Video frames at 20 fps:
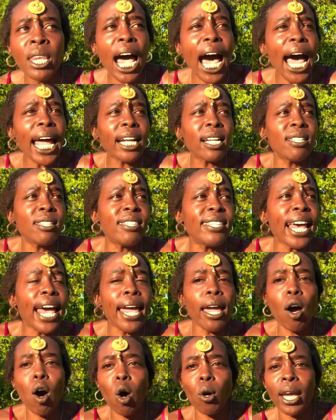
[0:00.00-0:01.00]
I can
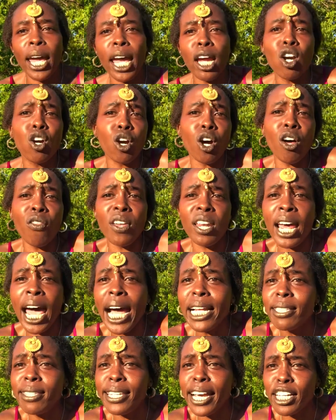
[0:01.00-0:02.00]
say, okay, girl that
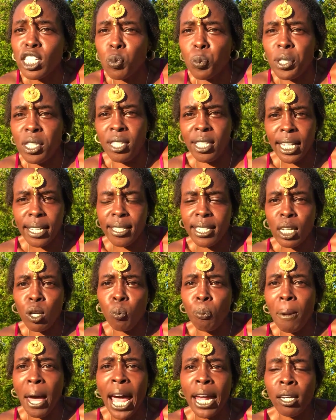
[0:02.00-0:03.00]
had sex with 60
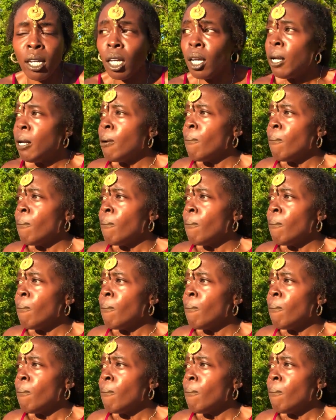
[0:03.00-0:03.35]
men,